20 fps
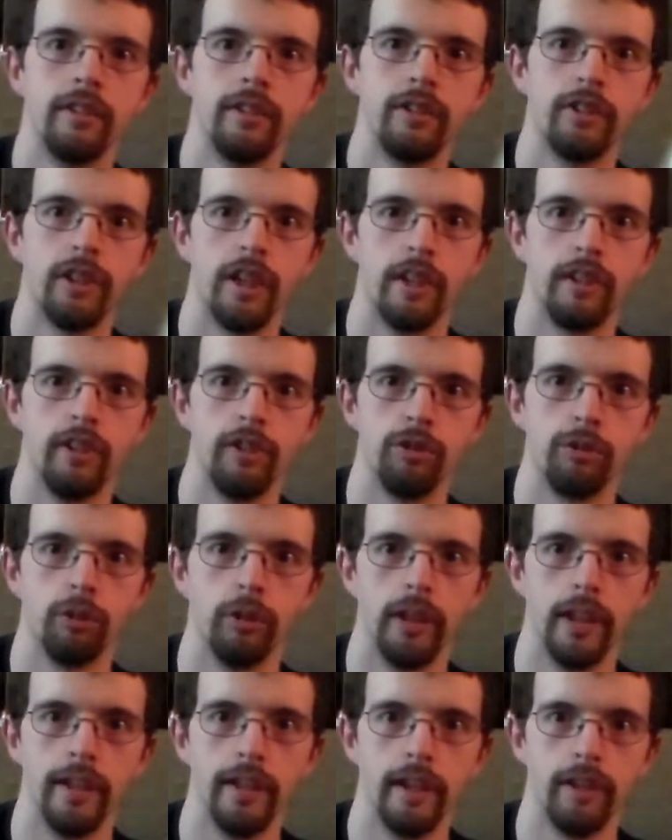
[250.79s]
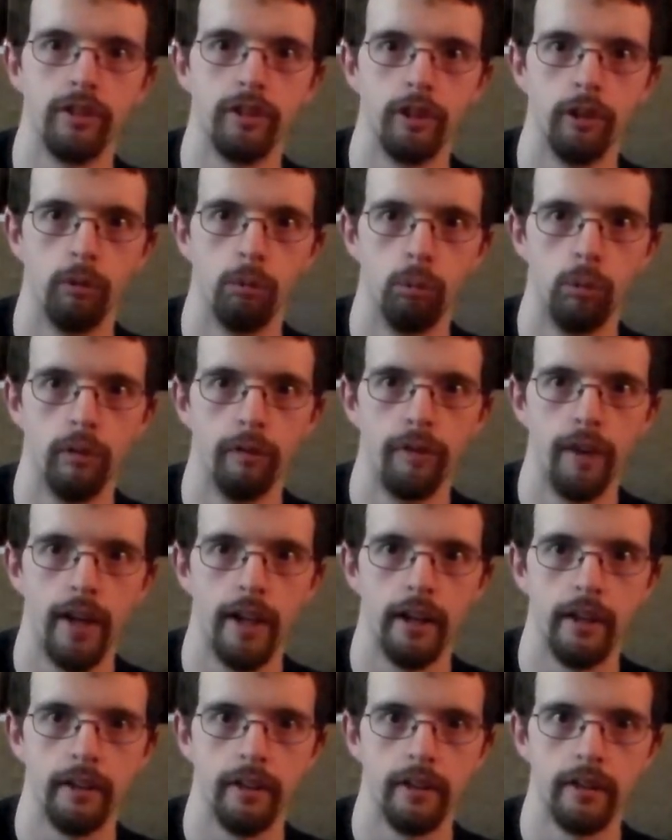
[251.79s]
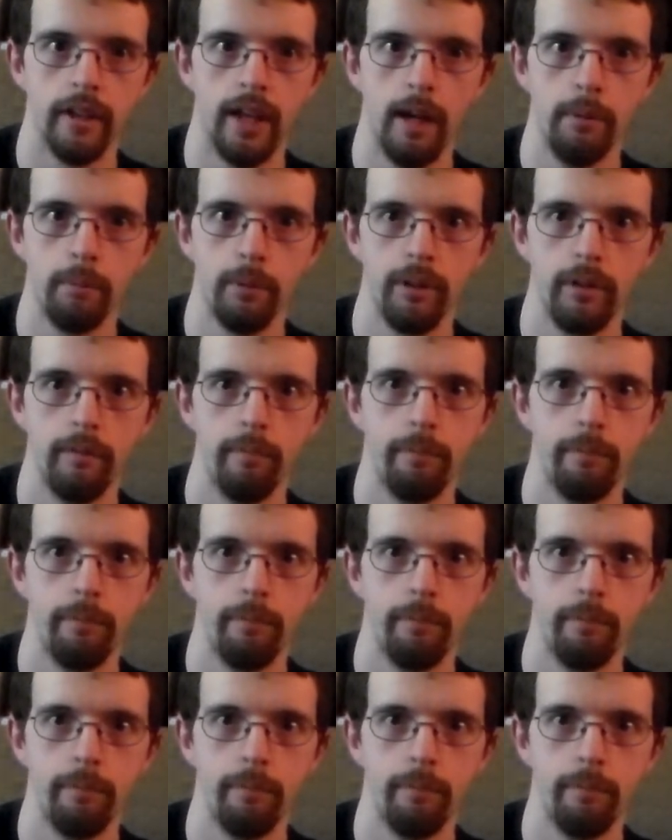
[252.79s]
It's got this really nice little wolf head on the top.